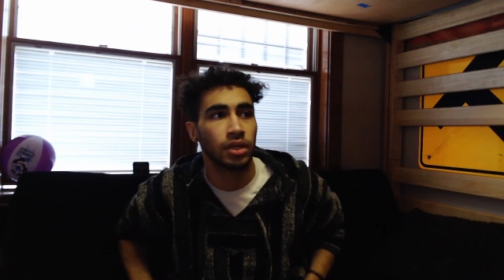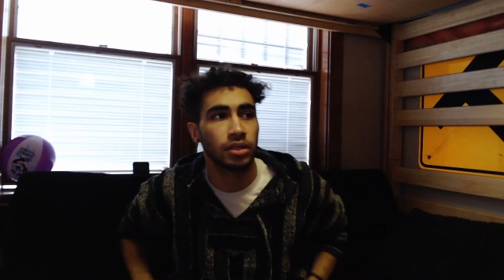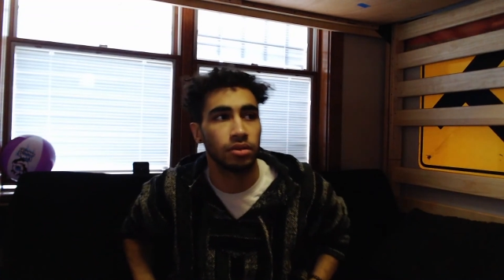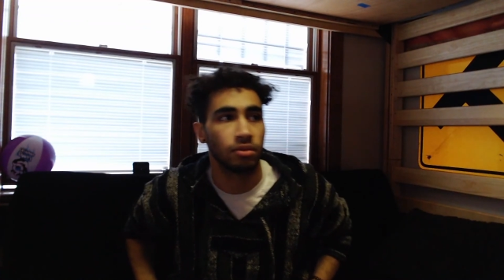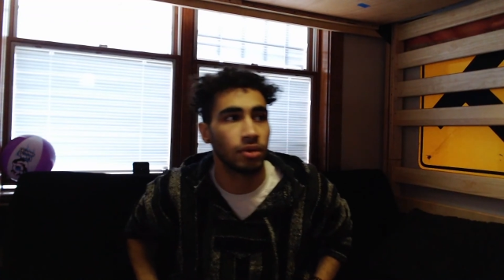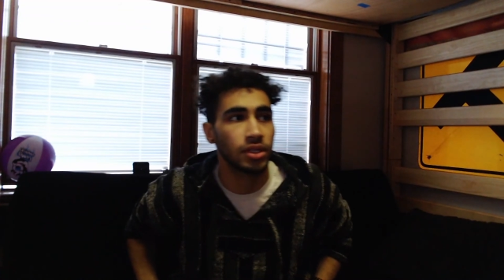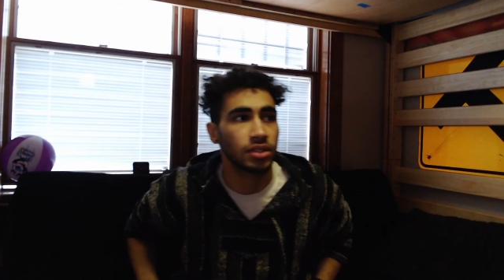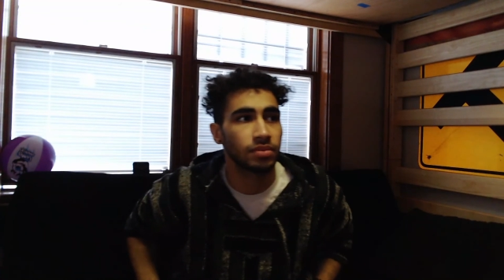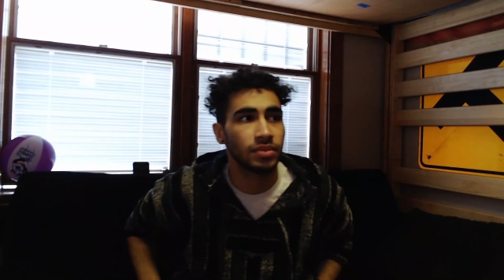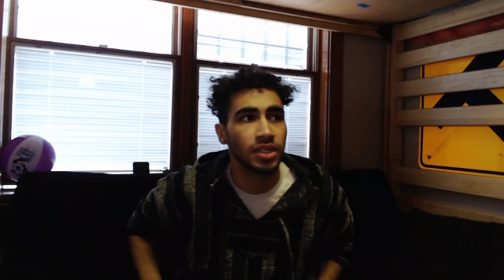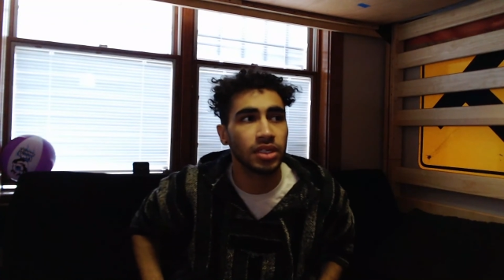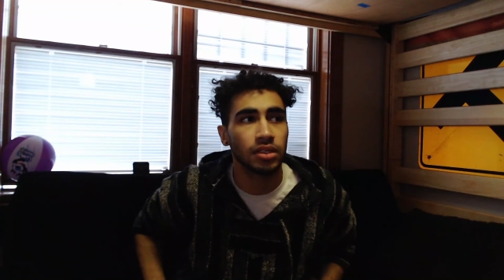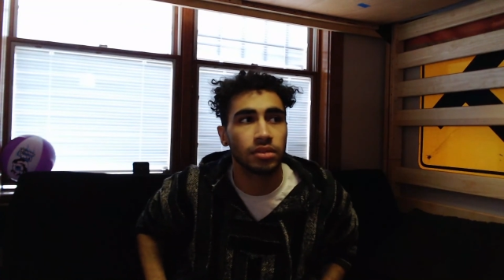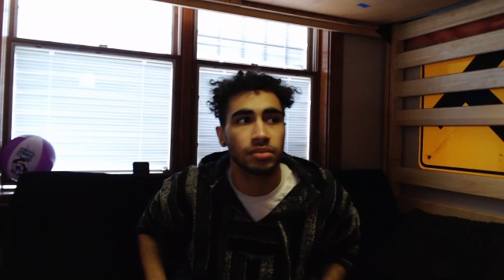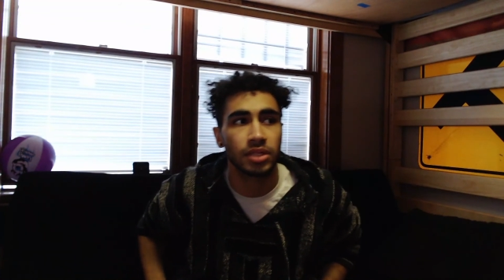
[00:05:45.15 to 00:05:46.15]
It wasn't
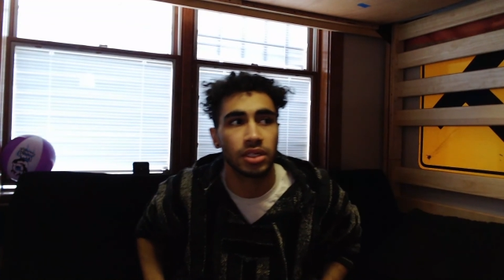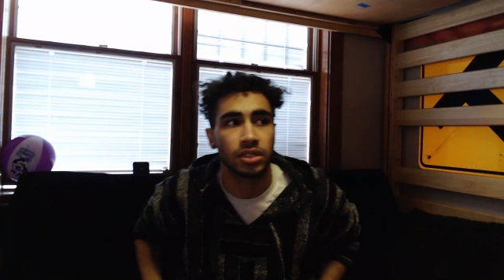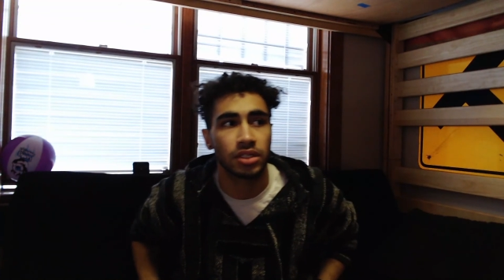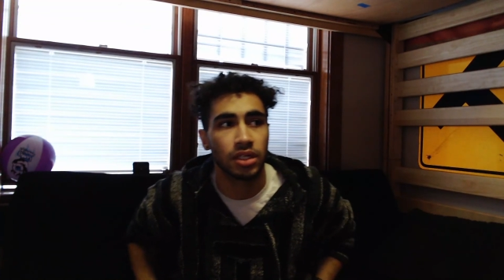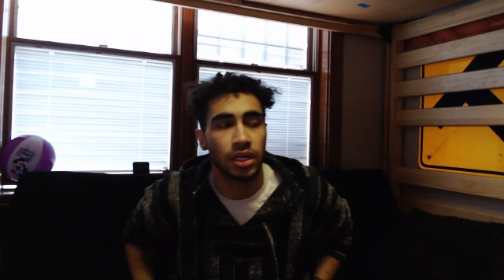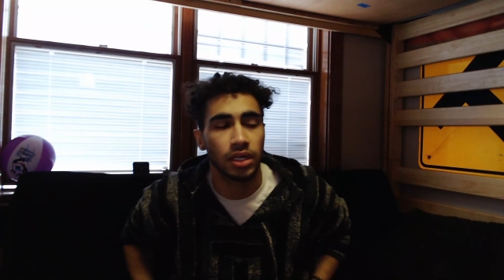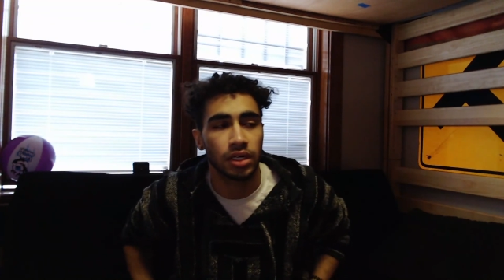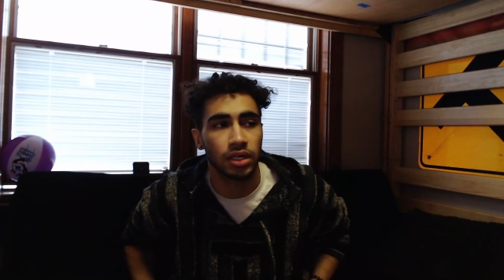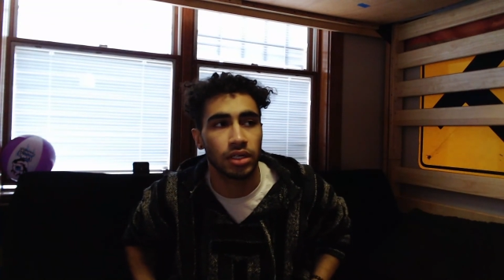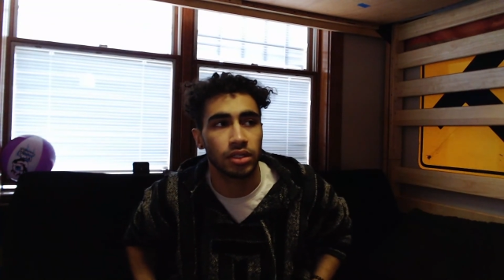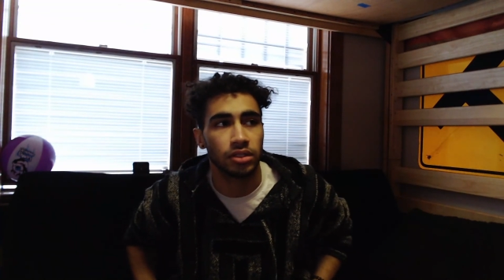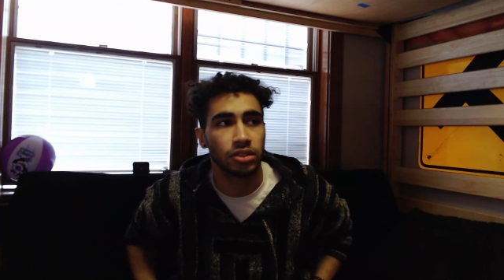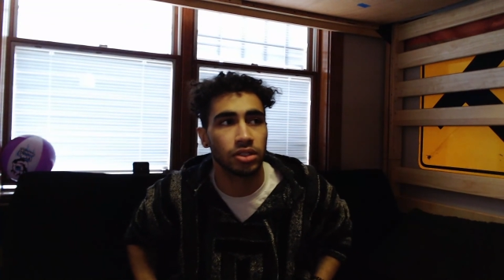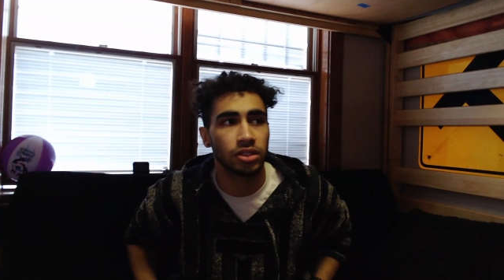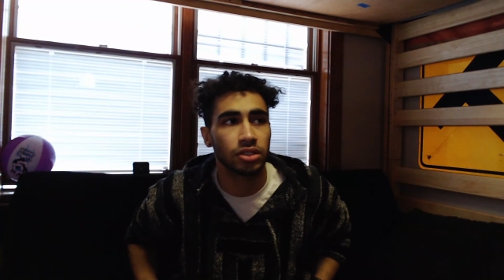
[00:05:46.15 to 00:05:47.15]
me, because
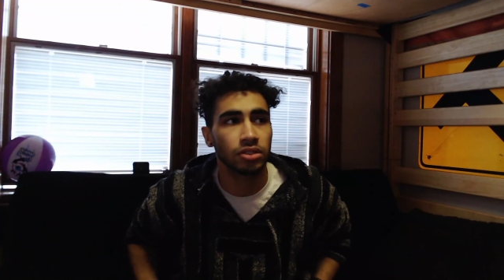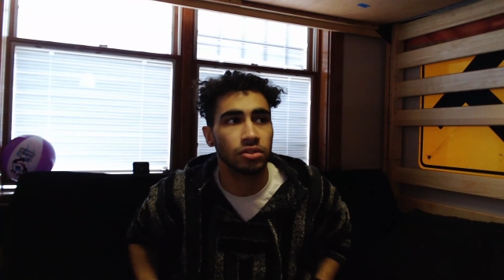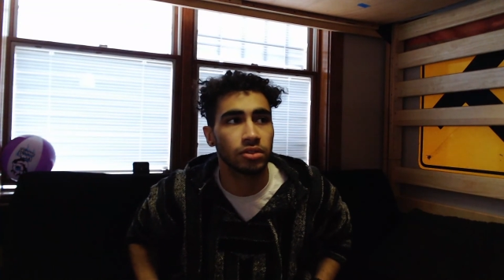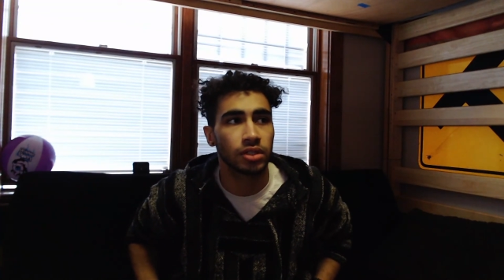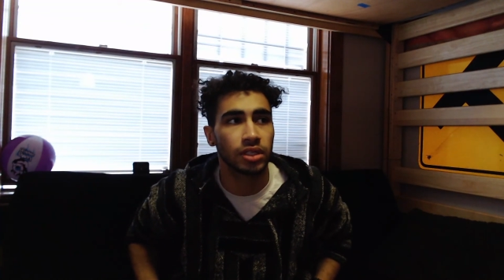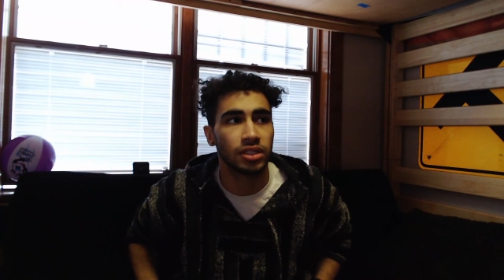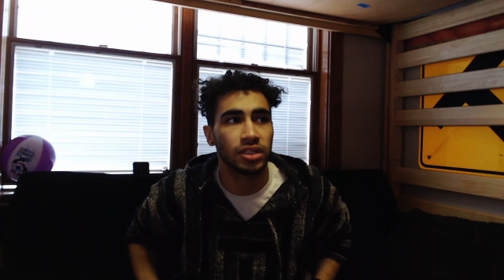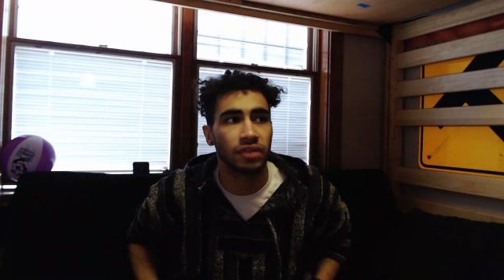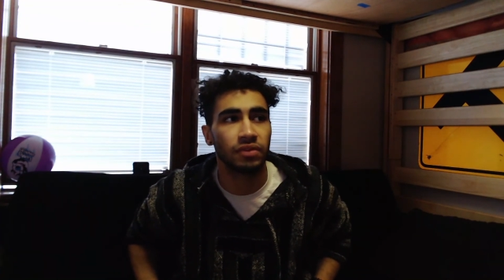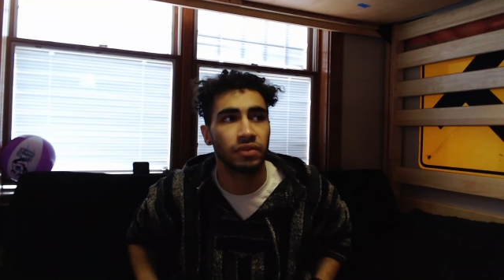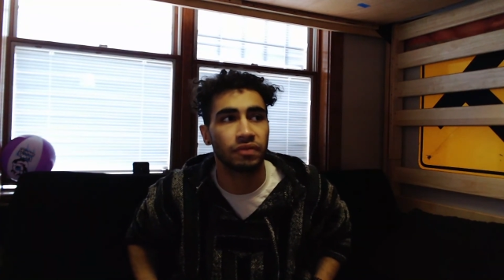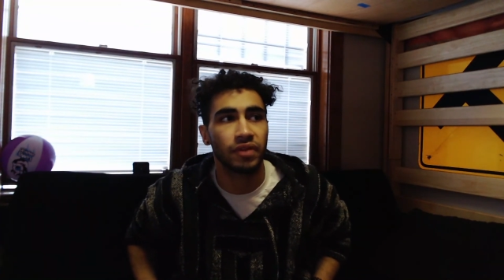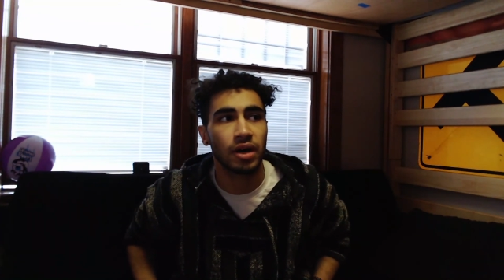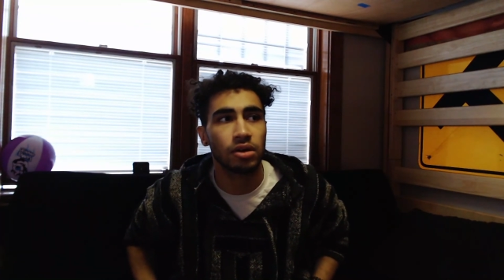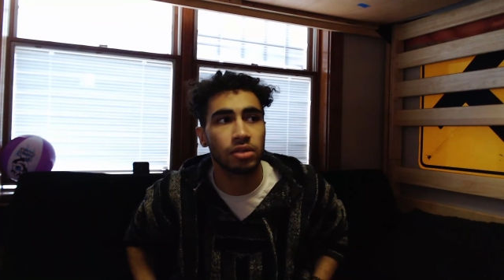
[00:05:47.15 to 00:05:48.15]
you just use a
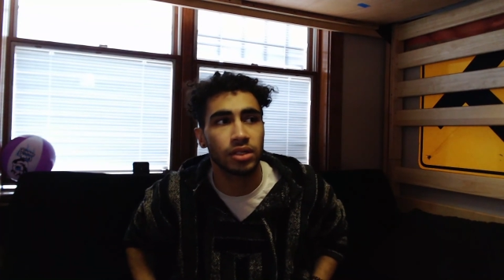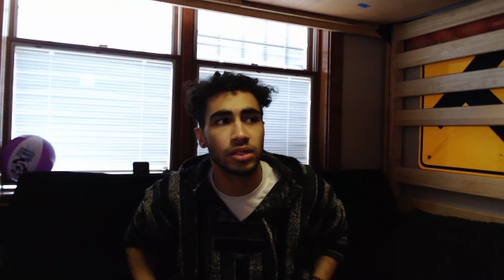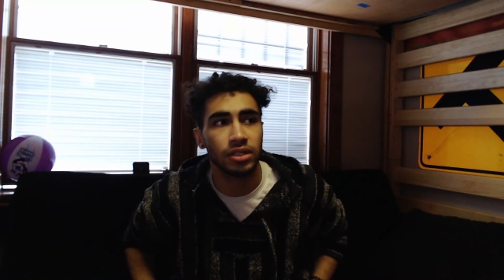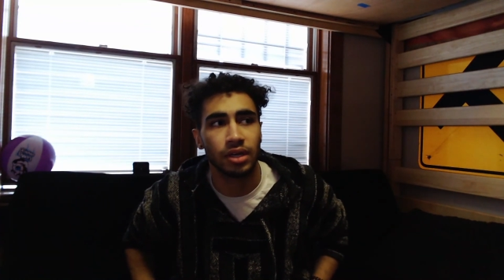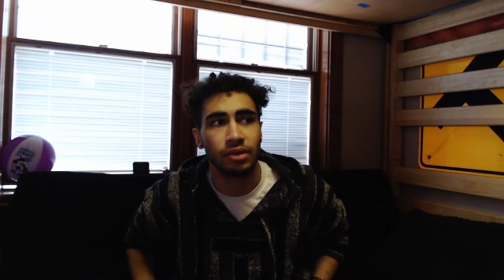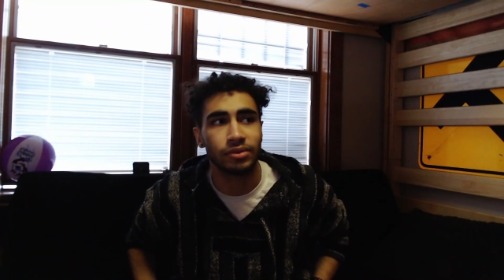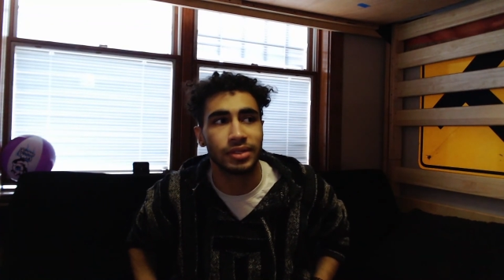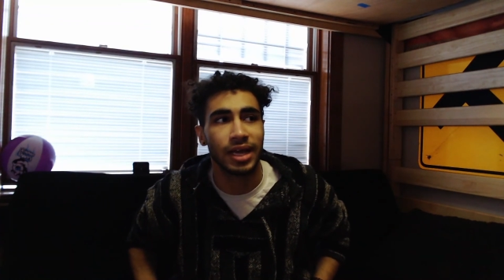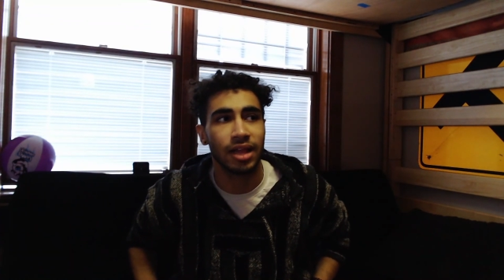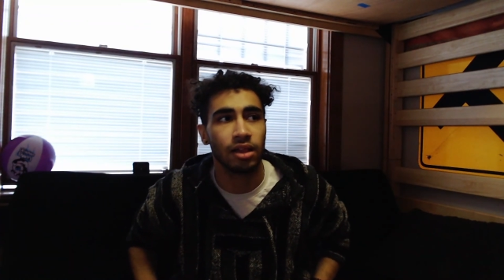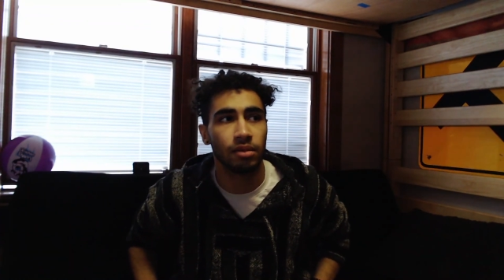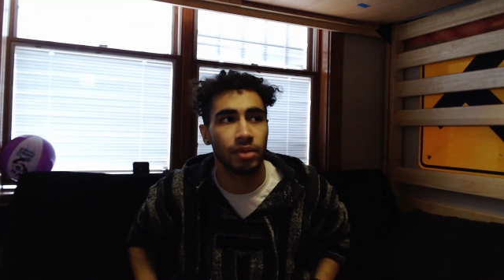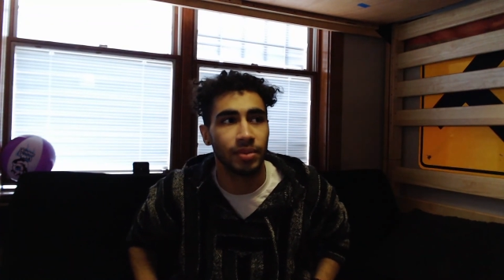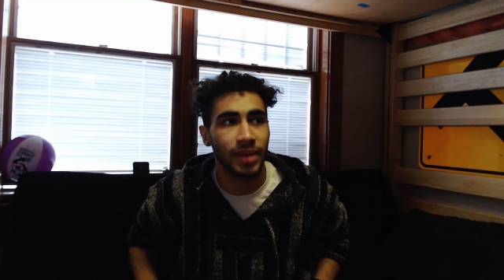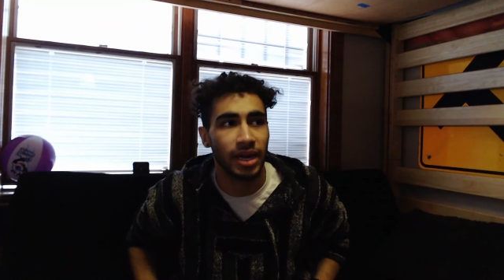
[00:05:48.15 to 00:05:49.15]
different phone and don't tell
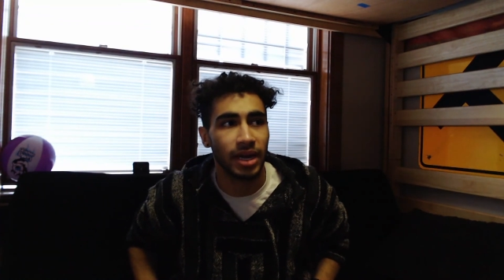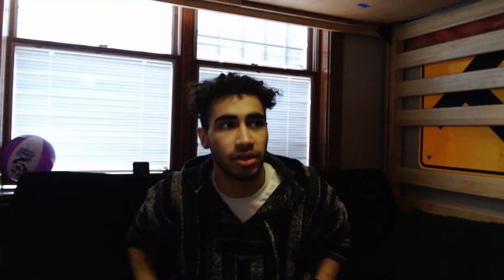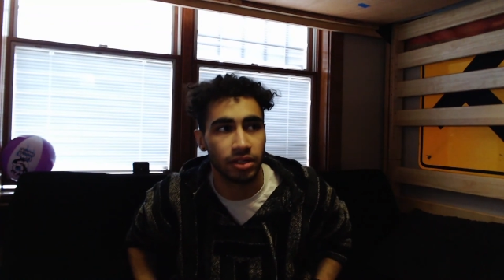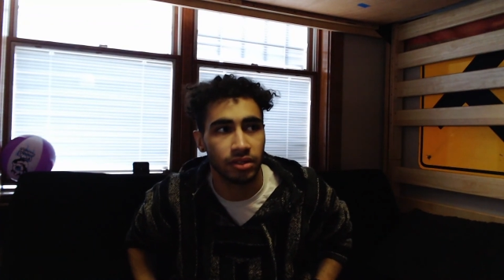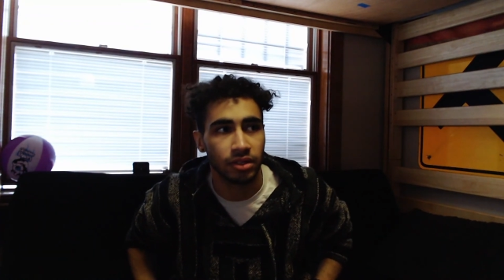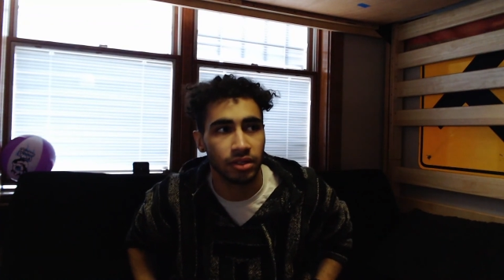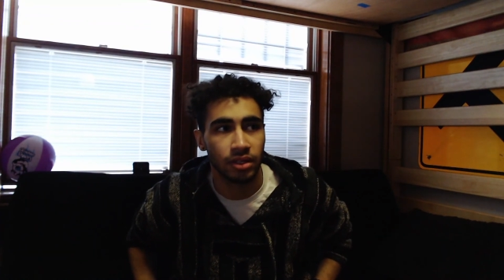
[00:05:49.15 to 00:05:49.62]
them about it.